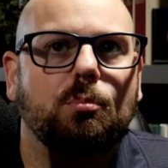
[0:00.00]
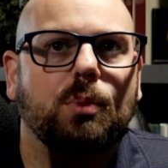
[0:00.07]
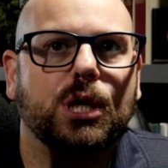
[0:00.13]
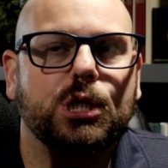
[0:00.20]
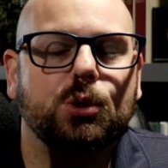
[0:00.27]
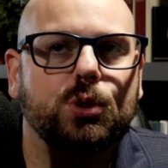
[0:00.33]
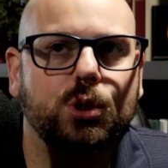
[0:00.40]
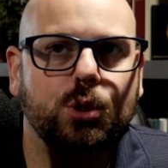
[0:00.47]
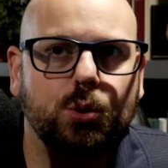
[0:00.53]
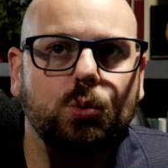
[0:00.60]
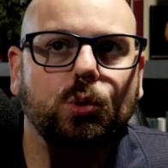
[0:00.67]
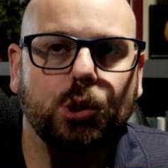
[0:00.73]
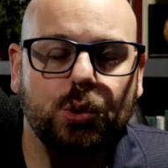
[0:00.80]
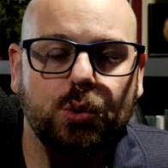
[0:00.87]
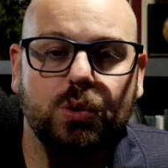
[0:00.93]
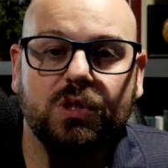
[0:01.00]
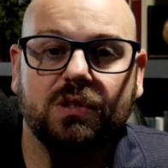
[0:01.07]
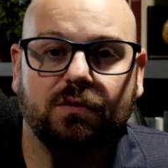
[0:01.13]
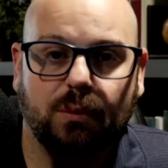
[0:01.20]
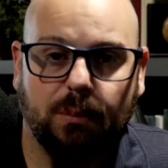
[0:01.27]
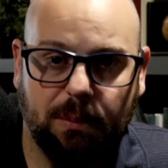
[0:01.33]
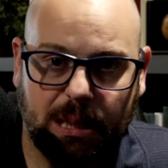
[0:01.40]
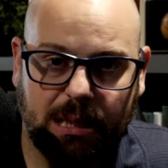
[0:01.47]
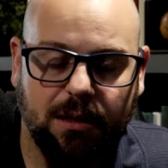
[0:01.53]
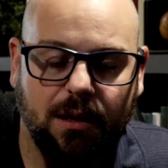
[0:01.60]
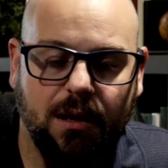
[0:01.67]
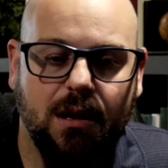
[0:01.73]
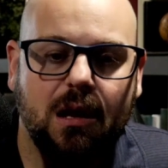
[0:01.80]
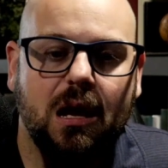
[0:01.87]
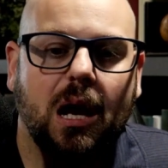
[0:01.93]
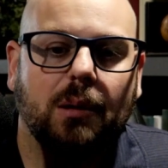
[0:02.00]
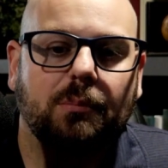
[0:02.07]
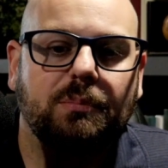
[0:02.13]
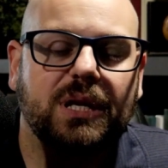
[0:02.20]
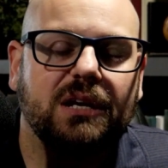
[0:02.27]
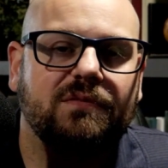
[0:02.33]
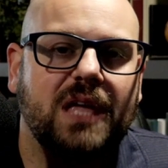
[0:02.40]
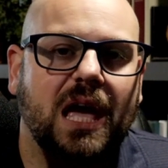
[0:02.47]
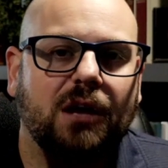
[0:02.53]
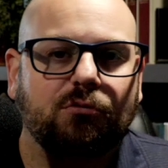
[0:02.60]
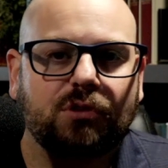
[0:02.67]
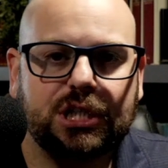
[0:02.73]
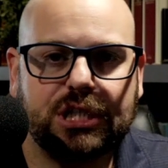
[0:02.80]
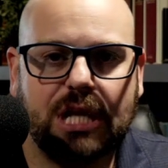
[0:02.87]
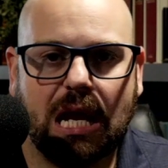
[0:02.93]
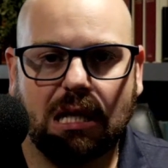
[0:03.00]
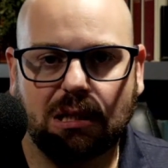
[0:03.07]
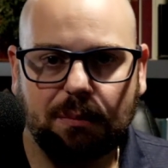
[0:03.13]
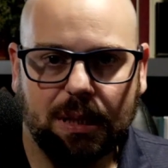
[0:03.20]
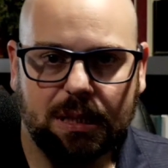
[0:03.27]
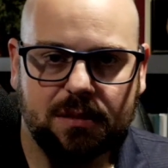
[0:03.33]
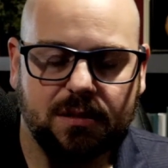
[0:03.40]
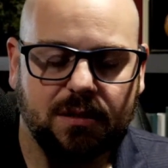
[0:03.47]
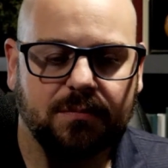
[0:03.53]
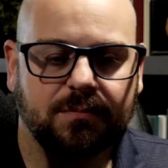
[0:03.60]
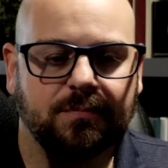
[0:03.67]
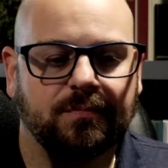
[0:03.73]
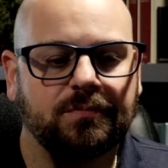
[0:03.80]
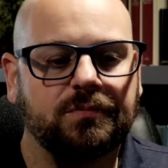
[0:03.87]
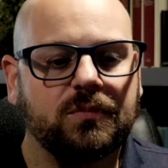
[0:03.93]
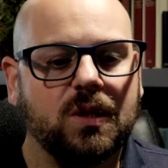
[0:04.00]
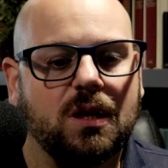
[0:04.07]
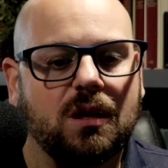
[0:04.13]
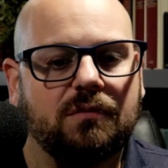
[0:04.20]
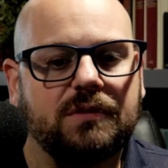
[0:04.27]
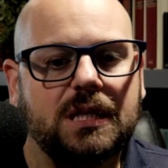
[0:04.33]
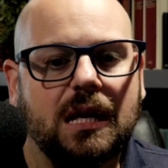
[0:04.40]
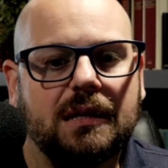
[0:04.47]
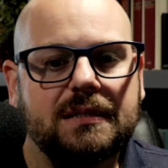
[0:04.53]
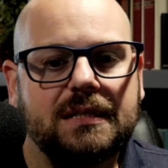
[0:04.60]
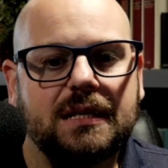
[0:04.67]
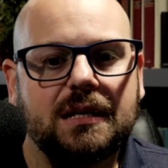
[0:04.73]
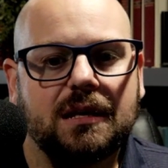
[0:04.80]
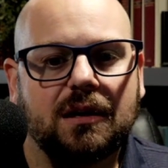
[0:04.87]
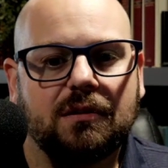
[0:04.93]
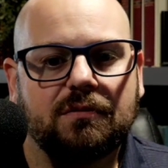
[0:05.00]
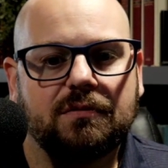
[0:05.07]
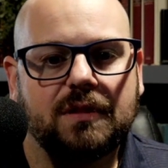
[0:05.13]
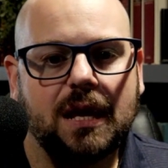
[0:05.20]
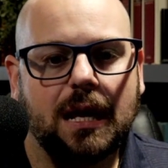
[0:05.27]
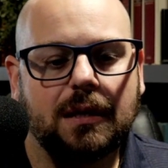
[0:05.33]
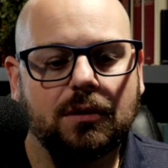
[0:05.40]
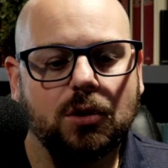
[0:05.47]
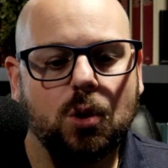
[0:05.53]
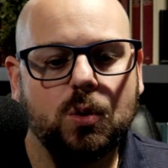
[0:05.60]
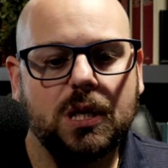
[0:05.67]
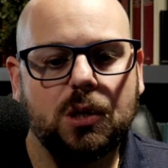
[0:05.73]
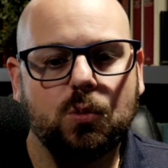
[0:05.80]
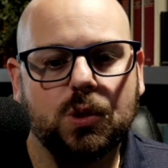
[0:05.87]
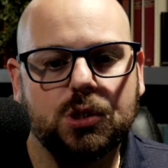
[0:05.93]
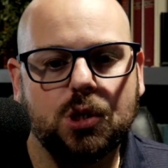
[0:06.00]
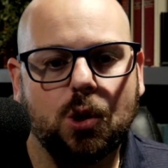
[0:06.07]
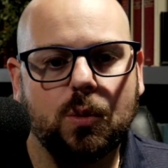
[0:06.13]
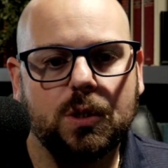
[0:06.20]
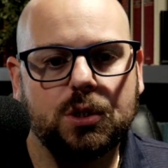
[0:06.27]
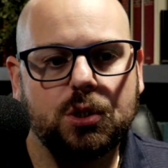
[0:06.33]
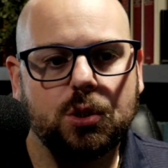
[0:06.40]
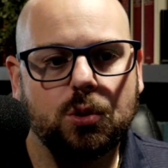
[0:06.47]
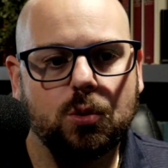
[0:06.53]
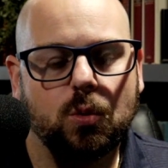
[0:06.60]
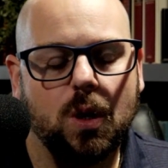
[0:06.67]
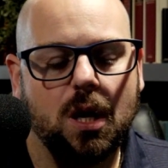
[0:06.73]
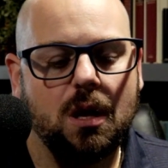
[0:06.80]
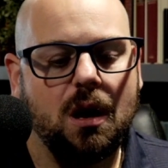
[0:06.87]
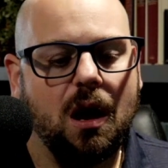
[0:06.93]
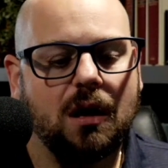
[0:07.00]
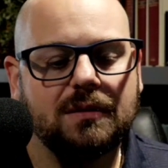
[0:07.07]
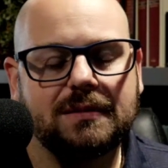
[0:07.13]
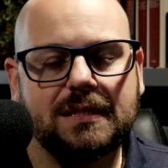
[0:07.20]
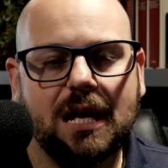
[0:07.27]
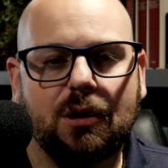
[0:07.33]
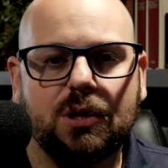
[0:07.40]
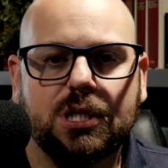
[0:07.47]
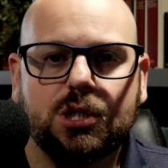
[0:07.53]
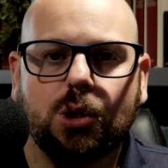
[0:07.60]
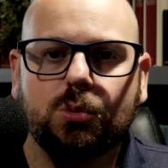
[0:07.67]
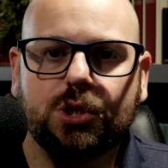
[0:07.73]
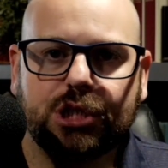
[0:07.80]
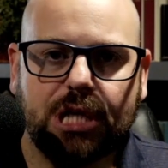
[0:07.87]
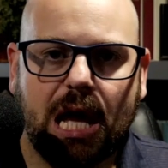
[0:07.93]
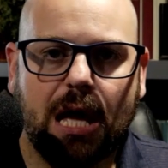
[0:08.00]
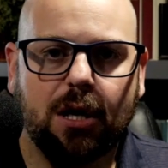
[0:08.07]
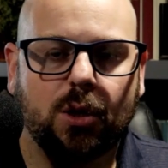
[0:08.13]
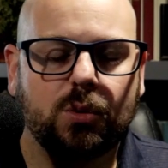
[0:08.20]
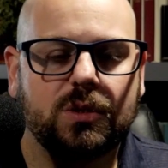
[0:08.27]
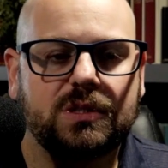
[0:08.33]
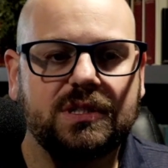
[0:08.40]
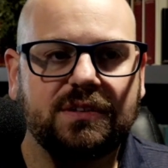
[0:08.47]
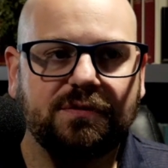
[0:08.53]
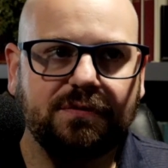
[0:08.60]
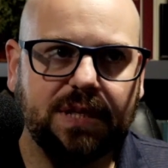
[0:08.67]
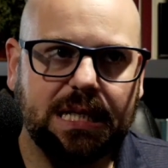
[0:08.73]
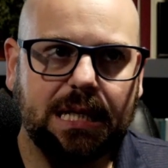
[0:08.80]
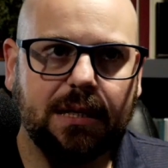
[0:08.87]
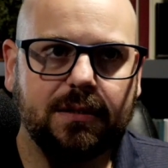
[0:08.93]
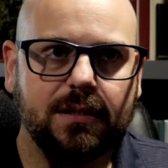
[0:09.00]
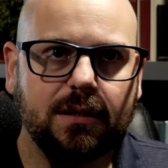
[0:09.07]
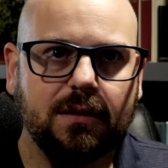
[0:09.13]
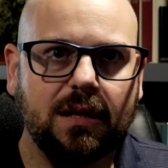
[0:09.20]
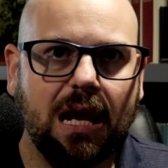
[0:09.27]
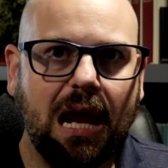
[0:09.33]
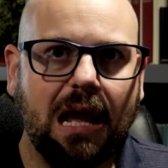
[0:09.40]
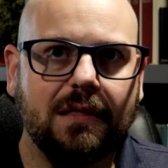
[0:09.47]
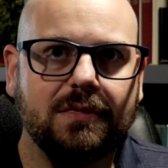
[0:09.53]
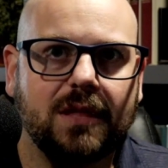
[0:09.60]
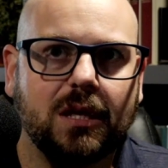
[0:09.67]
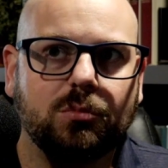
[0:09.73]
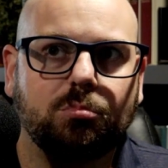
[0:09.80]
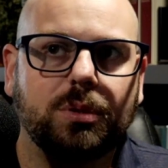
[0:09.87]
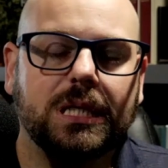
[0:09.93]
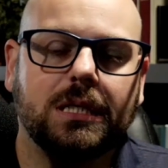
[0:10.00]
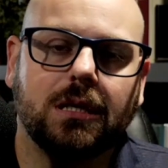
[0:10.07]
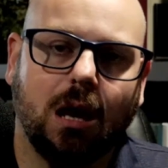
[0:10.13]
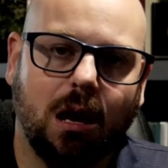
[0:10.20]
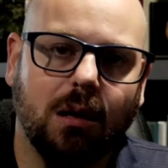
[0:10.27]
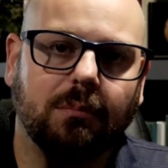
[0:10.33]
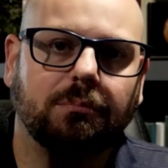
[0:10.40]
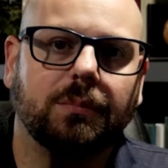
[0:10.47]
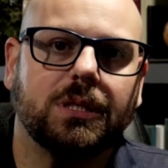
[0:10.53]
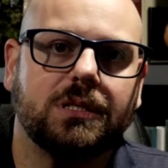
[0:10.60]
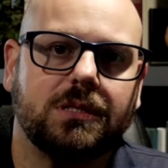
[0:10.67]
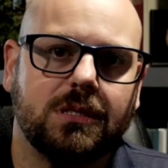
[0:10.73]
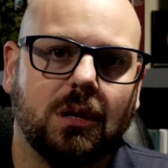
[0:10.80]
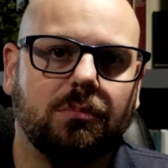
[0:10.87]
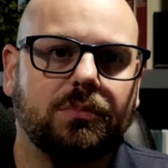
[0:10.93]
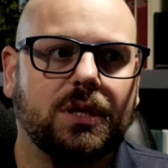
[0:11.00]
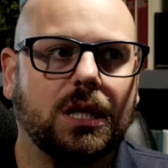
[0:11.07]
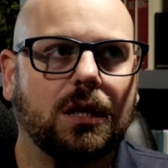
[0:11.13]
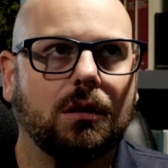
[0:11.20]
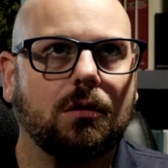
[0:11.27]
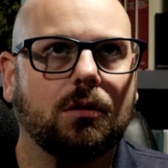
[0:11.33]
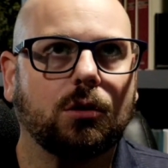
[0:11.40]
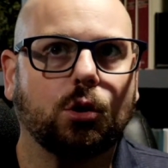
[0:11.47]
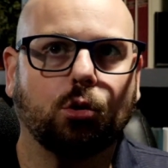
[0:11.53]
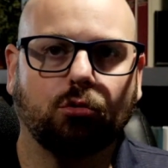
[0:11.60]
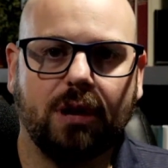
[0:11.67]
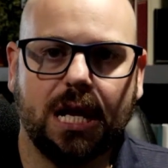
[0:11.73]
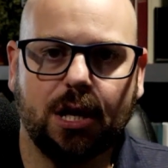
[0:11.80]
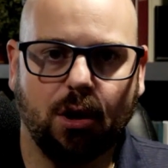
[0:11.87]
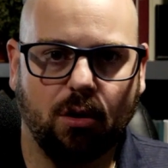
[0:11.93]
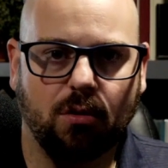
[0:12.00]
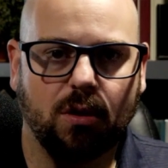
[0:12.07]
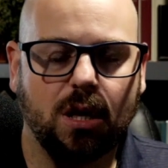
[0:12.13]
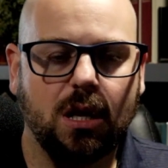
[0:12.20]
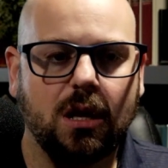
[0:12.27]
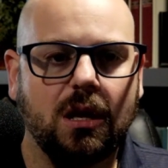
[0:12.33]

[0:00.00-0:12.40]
But you do lose, for me, a bit of that rich element of the idea of that Loki was going to hunt down his own shadow, defeat it, and then become something greater